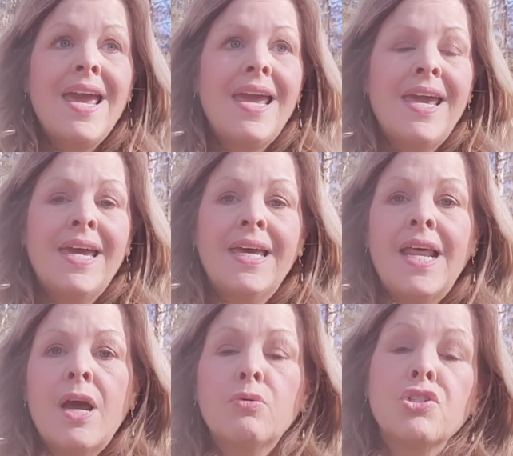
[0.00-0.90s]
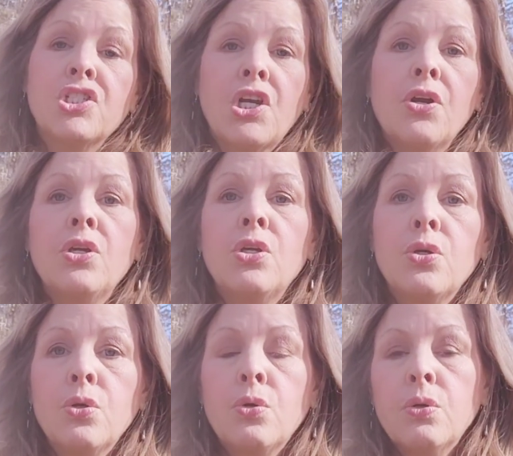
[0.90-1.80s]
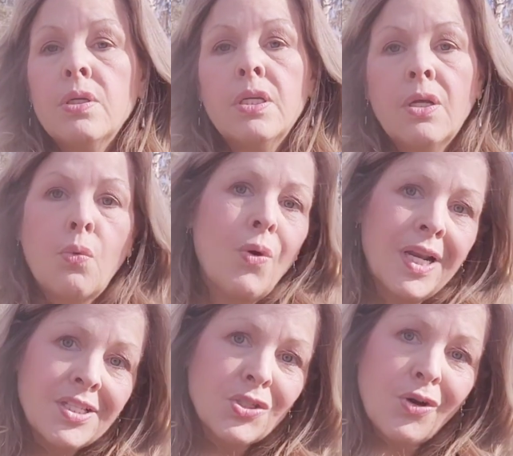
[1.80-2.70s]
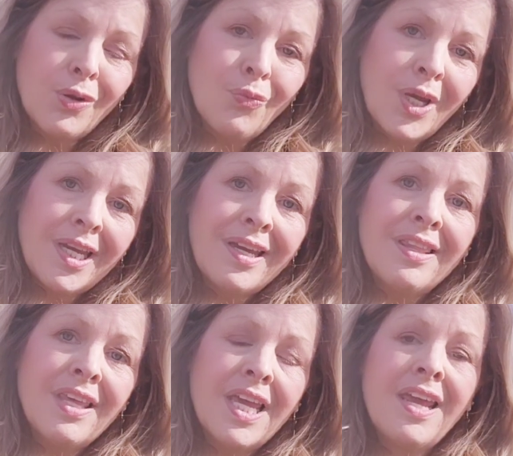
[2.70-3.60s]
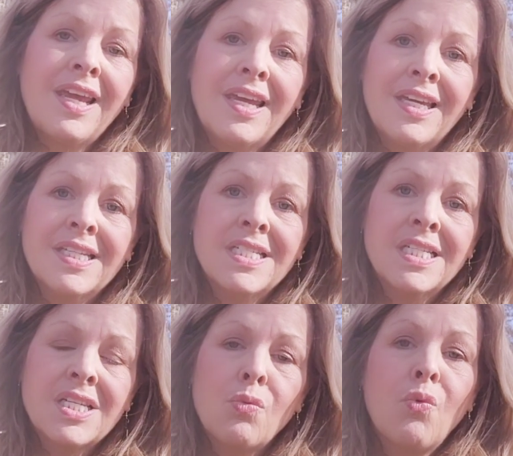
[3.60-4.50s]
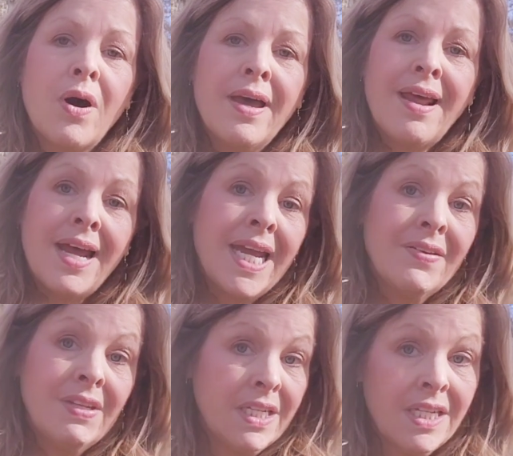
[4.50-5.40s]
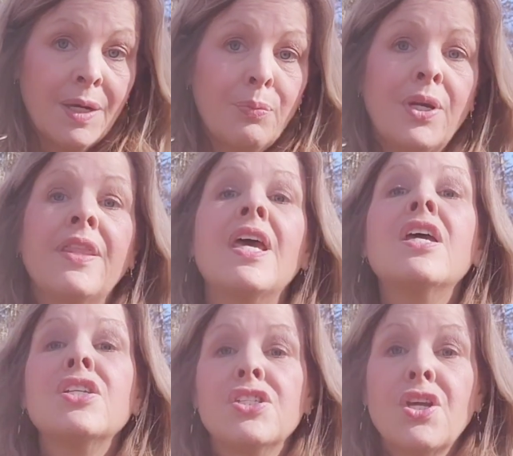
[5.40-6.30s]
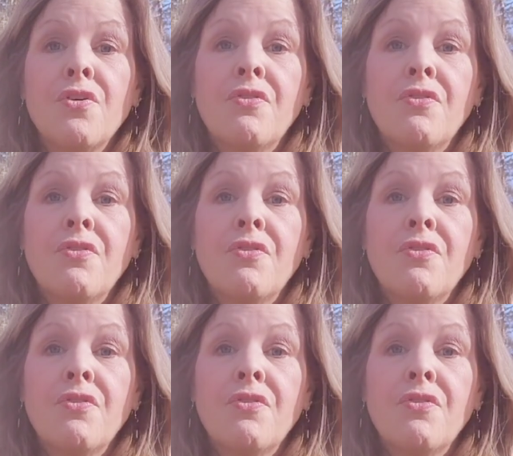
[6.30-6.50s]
And I will show you, what I started with and what I had ended up with so